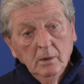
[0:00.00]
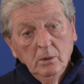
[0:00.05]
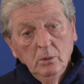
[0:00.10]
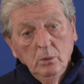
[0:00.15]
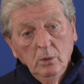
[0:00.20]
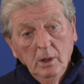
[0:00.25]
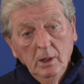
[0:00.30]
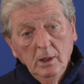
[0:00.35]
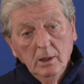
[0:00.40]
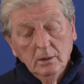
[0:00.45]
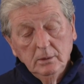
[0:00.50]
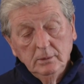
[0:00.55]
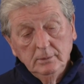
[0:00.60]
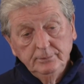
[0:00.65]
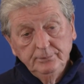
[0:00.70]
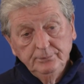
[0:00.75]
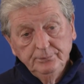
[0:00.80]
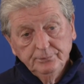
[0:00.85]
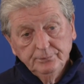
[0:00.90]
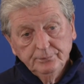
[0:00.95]
Well,
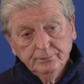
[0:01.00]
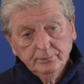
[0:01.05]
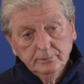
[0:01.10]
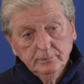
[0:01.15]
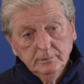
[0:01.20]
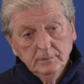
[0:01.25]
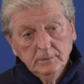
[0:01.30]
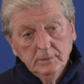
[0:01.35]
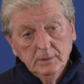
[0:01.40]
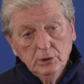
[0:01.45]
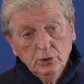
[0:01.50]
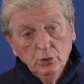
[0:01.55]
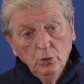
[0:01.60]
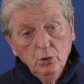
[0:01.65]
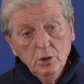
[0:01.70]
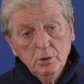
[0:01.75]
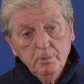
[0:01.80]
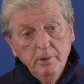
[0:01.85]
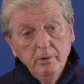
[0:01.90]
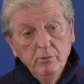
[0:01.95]
there's
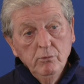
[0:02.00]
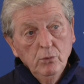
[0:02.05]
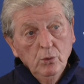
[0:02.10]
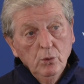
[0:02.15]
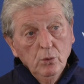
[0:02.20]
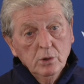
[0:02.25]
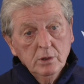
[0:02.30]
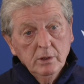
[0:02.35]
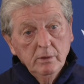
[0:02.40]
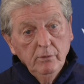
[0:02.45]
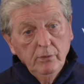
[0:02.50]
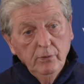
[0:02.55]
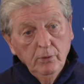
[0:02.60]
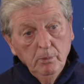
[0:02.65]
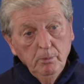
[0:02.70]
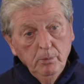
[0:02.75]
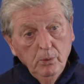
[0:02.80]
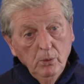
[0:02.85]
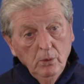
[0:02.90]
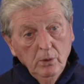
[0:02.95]
always been rules in
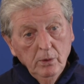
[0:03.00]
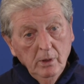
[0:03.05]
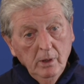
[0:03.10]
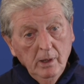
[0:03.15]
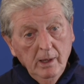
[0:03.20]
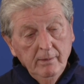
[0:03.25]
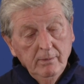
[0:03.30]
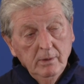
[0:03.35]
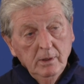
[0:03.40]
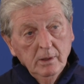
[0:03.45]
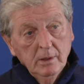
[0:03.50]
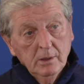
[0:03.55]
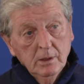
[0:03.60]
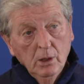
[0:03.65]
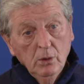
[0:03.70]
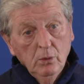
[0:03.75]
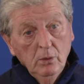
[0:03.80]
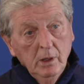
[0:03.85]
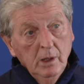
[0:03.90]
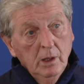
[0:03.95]
football that I haven't
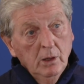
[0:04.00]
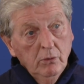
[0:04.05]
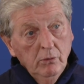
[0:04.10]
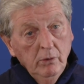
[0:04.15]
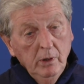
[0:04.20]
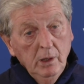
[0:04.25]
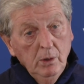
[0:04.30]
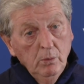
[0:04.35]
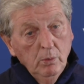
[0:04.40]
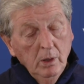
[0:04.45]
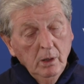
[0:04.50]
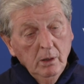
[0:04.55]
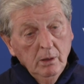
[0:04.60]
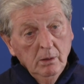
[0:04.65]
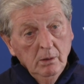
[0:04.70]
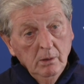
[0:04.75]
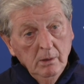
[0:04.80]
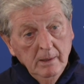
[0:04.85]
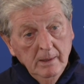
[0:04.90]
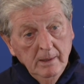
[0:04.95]
totally agreed with.
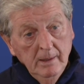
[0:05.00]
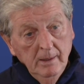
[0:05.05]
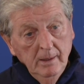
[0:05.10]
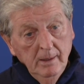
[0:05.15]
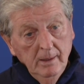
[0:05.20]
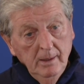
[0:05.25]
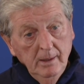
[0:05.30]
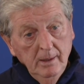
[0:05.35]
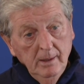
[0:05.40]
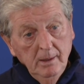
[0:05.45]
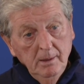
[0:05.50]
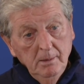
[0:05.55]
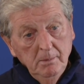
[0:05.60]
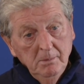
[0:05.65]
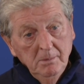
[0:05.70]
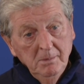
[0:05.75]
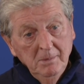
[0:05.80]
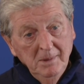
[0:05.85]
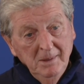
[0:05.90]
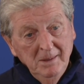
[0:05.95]

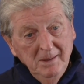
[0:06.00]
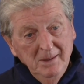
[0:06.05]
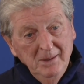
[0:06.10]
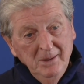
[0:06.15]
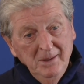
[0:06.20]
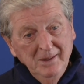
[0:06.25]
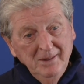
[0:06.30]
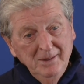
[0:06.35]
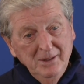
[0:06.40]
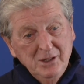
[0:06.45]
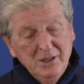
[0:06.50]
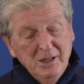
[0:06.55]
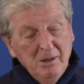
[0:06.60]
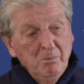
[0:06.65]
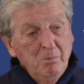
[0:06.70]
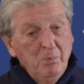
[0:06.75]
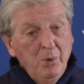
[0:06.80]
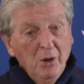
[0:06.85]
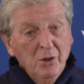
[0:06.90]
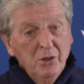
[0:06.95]
Um, Does
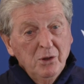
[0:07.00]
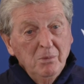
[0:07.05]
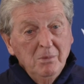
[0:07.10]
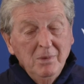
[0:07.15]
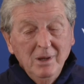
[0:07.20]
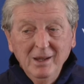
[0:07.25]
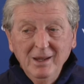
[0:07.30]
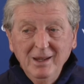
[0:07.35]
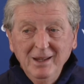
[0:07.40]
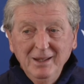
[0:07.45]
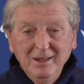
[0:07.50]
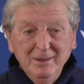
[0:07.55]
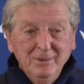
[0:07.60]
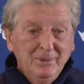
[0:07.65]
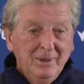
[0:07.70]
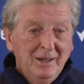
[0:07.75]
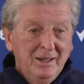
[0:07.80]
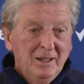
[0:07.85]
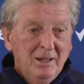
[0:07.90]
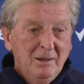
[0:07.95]
it bother me?
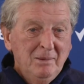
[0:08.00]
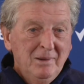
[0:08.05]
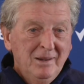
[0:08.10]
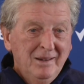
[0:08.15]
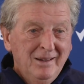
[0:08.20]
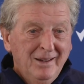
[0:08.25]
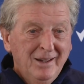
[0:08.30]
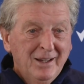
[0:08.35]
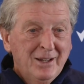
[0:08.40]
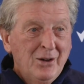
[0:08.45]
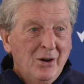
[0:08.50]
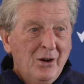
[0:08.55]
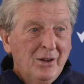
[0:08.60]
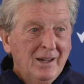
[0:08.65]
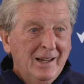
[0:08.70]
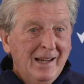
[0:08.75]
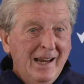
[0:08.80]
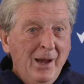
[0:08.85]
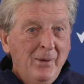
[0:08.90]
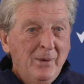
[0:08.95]
Well, I, I
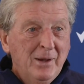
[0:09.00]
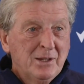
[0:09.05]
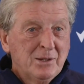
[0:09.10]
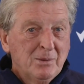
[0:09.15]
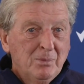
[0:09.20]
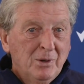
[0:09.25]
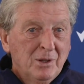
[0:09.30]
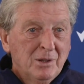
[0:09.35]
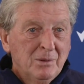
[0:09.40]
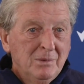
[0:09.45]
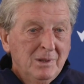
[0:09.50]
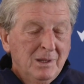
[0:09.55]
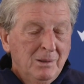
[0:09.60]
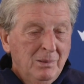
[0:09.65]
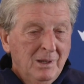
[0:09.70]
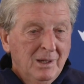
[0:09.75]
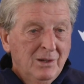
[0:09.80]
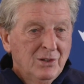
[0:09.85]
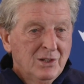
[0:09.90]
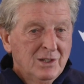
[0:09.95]
can't allow it to bother me,
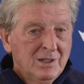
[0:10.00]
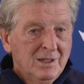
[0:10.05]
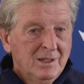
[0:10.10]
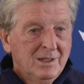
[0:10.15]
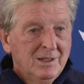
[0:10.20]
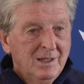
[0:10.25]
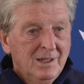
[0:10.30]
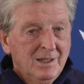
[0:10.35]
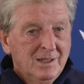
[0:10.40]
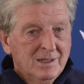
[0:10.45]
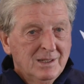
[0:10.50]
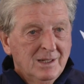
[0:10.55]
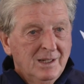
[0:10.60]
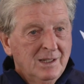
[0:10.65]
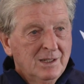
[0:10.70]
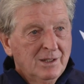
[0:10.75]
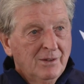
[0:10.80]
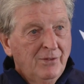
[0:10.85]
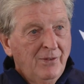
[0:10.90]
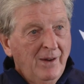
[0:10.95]
because it, it's
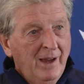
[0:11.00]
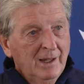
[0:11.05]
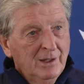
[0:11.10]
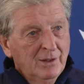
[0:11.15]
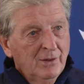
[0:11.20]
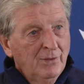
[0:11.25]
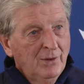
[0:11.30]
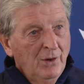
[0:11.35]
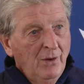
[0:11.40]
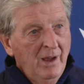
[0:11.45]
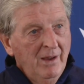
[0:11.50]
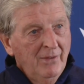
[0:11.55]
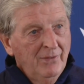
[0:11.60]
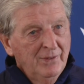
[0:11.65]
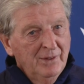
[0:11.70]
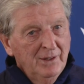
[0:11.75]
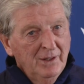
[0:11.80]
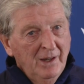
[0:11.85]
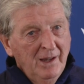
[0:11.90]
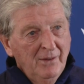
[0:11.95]
it's a fact of
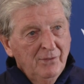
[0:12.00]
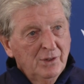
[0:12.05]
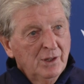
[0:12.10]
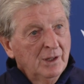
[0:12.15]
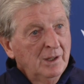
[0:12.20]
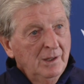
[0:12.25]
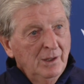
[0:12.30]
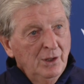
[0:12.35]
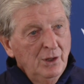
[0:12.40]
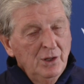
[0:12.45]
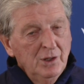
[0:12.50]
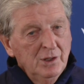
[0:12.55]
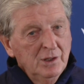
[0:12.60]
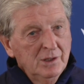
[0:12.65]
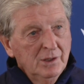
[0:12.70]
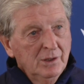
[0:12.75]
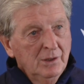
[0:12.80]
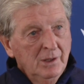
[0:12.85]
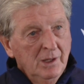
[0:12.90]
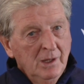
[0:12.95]
life. You know, I have to learn
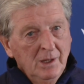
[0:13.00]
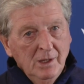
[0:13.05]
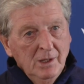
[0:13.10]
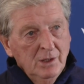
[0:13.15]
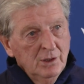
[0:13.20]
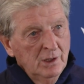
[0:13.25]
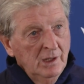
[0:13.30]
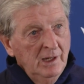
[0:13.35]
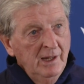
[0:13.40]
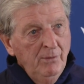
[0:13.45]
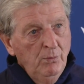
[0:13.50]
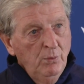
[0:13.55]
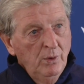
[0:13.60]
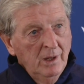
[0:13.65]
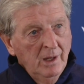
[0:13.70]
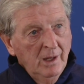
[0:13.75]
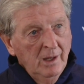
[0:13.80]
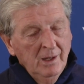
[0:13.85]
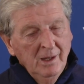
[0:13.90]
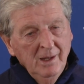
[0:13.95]
to, to live
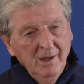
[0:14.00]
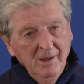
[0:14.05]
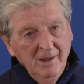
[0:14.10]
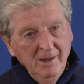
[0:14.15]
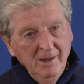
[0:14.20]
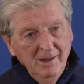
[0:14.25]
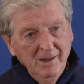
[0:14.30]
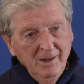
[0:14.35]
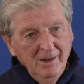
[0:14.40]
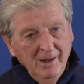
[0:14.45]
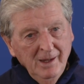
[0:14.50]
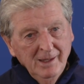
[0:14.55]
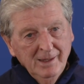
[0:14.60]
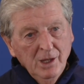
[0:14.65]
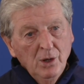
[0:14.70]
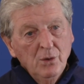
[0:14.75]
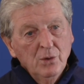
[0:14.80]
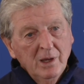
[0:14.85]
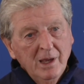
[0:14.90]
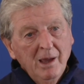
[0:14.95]
with it. Uh, I
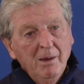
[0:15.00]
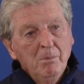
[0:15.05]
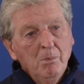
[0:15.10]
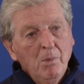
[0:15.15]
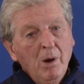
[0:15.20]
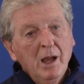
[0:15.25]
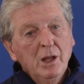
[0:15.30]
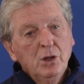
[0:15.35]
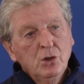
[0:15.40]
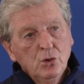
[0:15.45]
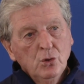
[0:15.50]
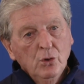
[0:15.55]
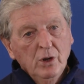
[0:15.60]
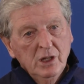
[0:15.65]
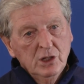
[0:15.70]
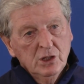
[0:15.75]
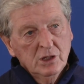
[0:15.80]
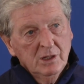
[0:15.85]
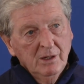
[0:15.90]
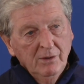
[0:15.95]
don't get my
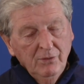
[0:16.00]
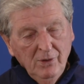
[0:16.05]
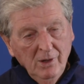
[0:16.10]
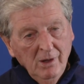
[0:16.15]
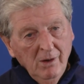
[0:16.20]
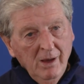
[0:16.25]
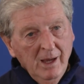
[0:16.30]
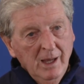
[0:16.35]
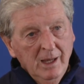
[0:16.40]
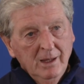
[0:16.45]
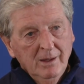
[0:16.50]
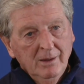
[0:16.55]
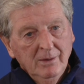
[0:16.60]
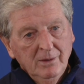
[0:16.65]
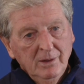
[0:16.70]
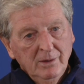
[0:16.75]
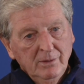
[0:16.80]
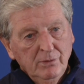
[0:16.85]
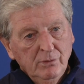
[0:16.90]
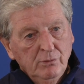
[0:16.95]
choice, if you like,
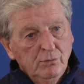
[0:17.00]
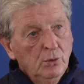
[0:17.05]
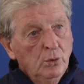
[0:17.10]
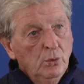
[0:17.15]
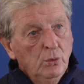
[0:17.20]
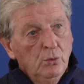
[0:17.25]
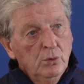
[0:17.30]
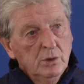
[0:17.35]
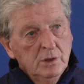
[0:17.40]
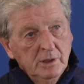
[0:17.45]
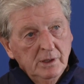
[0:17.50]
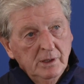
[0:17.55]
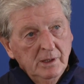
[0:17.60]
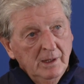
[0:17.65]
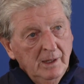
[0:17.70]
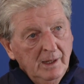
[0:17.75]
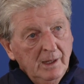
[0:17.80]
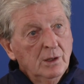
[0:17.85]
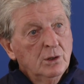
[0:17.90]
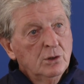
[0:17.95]
of, of rules and
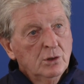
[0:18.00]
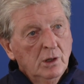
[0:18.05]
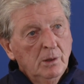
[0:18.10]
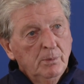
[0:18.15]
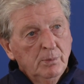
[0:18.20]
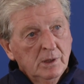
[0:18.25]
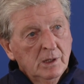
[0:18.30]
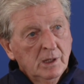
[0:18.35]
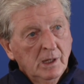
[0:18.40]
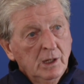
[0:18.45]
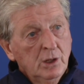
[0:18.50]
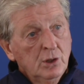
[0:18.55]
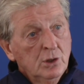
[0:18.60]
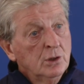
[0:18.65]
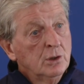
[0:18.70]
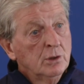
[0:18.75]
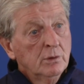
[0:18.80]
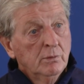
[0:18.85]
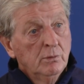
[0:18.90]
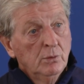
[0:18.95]

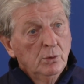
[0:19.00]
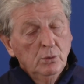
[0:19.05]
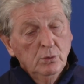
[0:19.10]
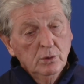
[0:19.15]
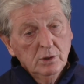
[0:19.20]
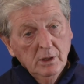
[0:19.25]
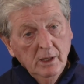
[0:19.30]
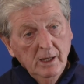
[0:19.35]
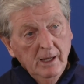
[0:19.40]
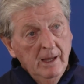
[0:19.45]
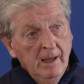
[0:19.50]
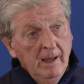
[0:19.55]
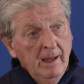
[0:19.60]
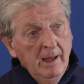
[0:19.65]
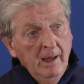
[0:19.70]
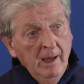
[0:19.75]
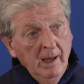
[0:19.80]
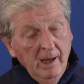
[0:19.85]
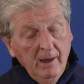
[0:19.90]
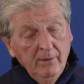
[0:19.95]
interpretations of rules. I
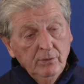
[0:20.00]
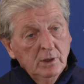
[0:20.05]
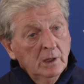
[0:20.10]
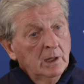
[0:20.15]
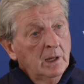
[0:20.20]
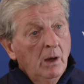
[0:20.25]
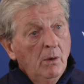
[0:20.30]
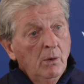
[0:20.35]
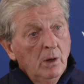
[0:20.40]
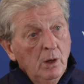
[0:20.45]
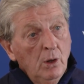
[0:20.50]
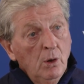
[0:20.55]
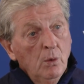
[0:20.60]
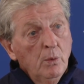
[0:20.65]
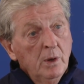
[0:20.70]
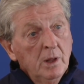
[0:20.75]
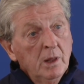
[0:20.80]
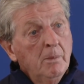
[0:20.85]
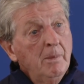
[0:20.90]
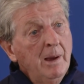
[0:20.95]
have to go
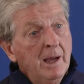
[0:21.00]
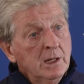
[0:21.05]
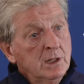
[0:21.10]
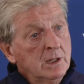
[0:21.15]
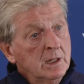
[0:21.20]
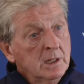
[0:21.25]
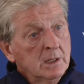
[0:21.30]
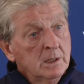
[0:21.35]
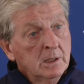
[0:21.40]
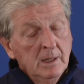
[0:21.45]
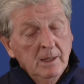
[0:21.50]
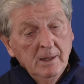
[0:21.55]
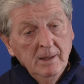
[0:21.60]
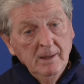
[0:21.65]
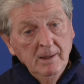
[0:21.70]
along with the masses.